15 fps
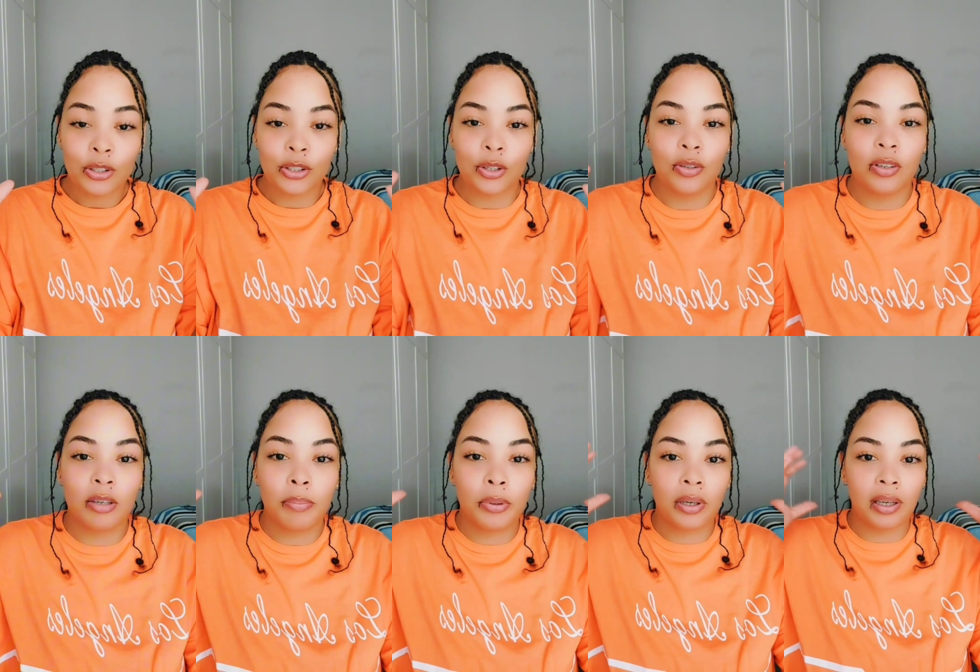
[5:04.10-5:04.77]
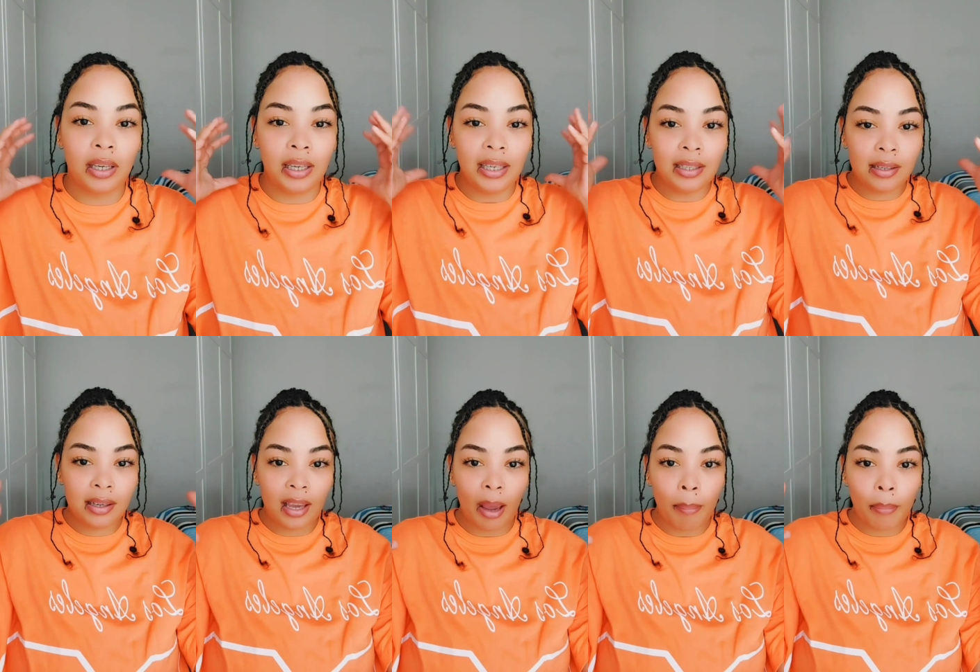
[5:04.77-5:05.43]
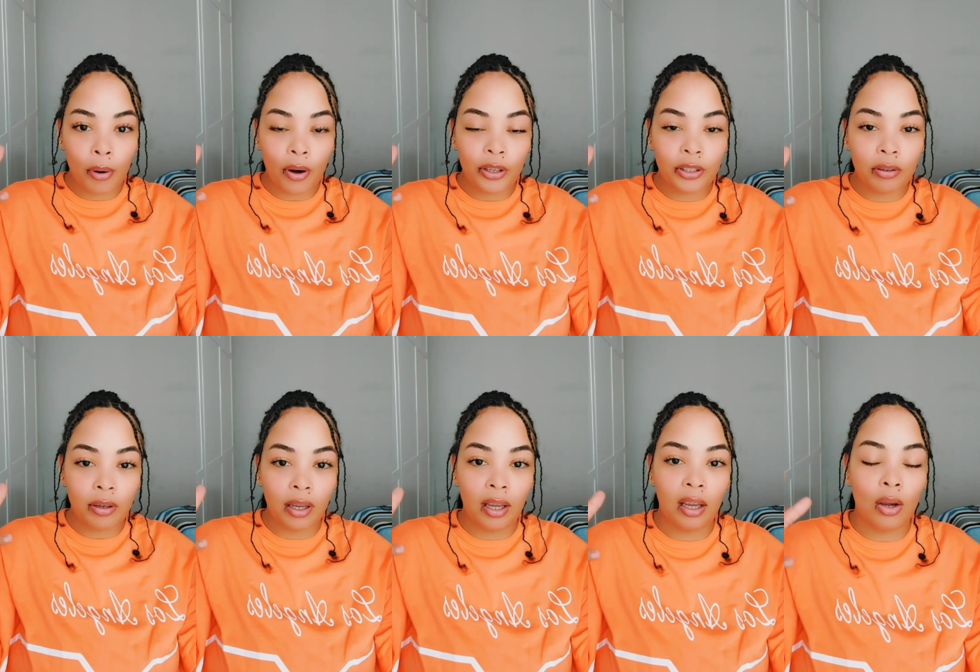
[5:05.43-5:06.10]
So you're gonna put a heat cap on
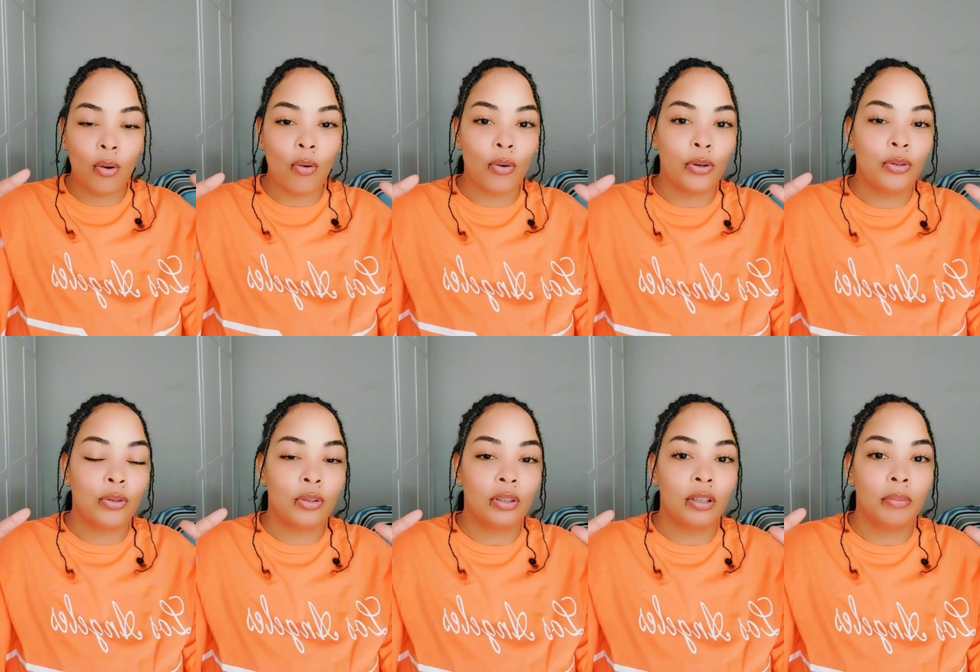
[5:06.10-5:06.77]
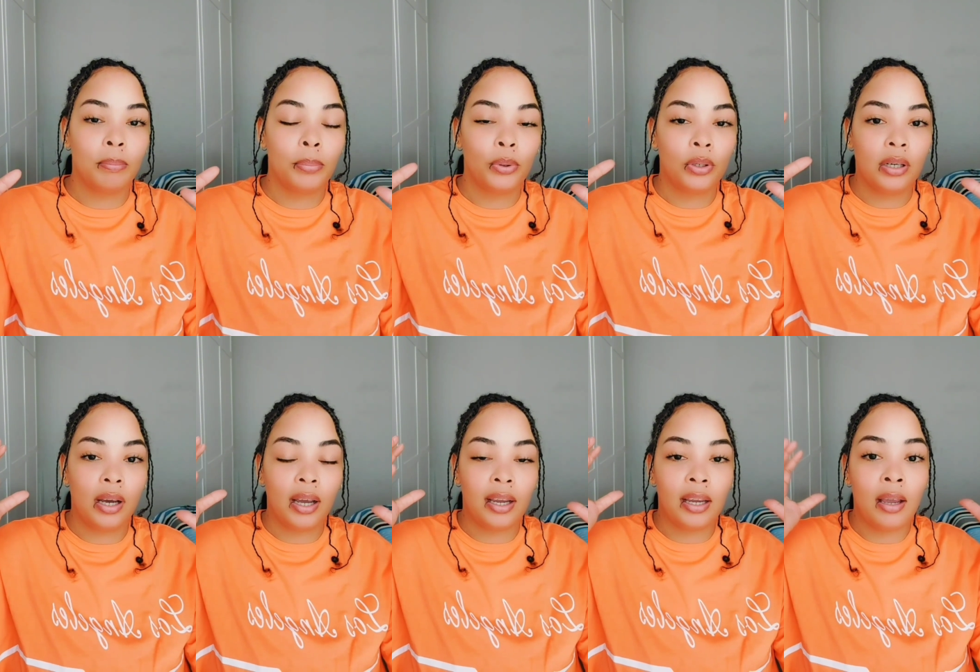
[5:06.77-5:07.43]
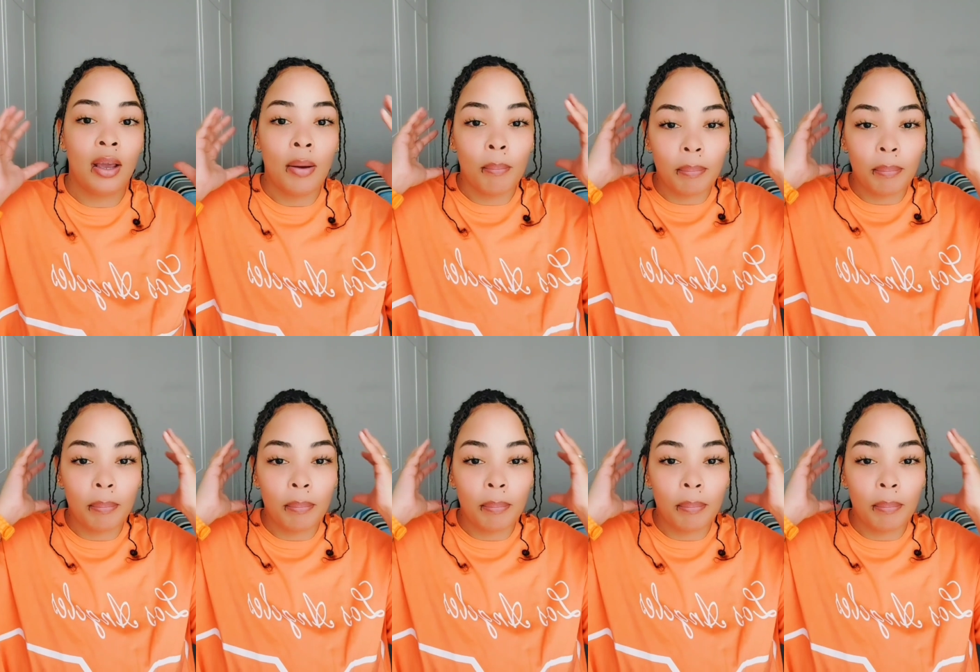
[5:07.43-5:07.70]
your hair, or you're gonna put a